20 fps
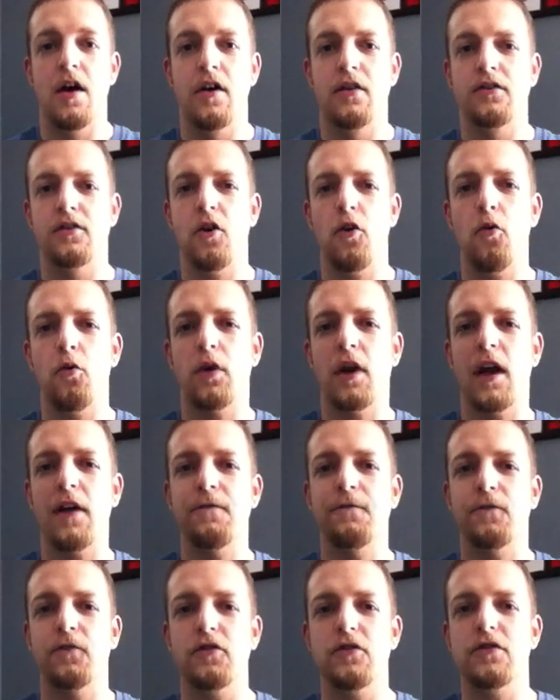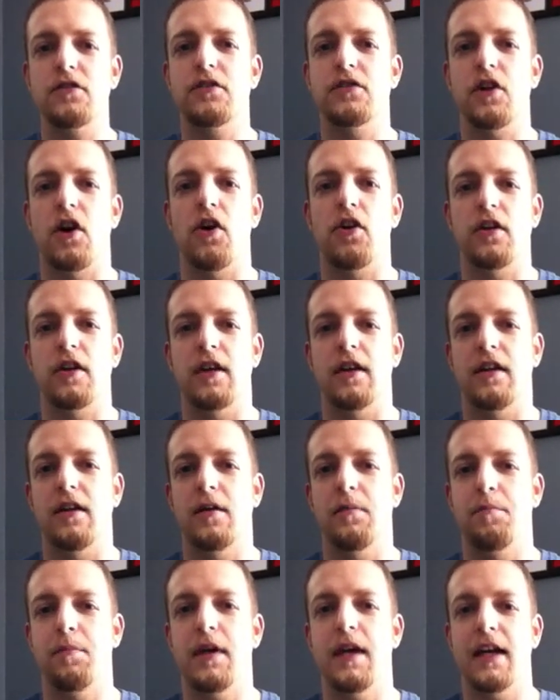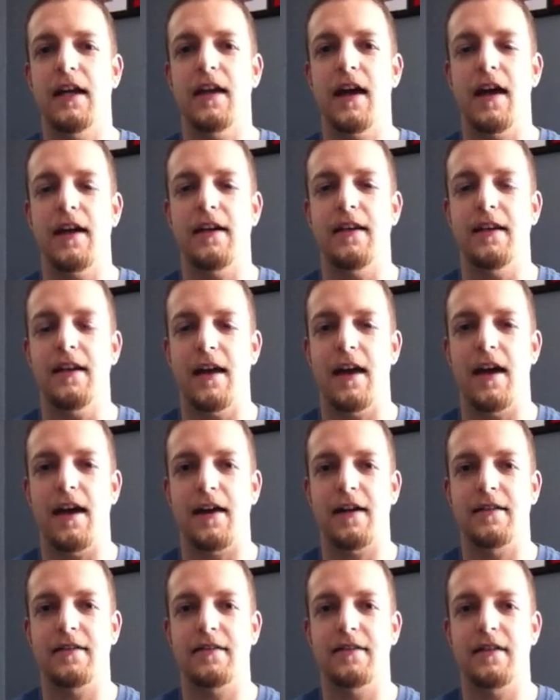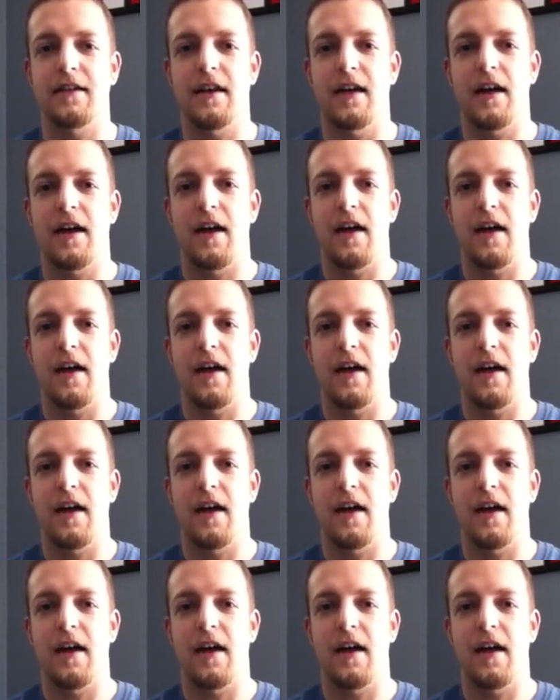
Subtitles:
So when I first started P90X,